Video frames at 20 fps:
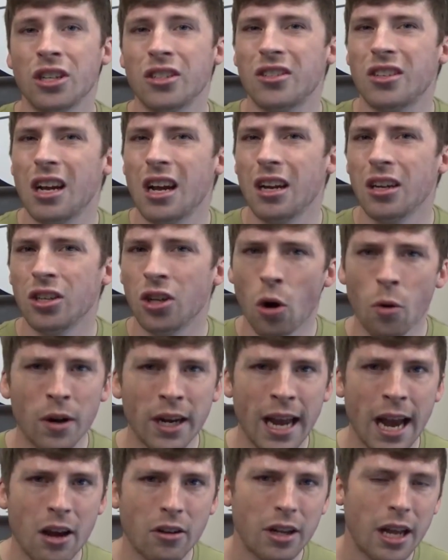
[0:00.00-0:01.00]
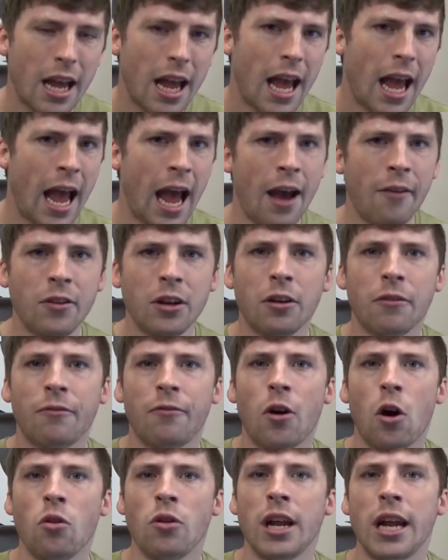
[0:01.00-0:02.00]
just going out, having your
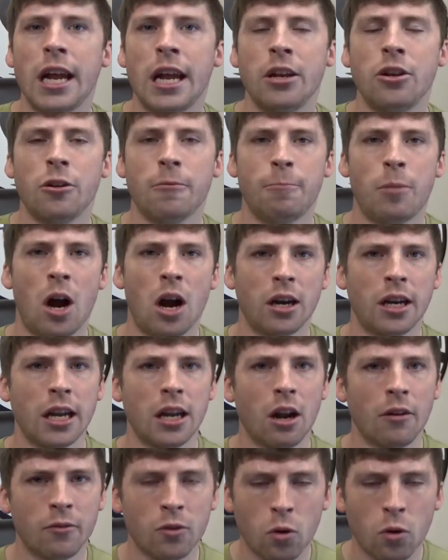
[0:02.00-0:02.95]
phone in your pocket.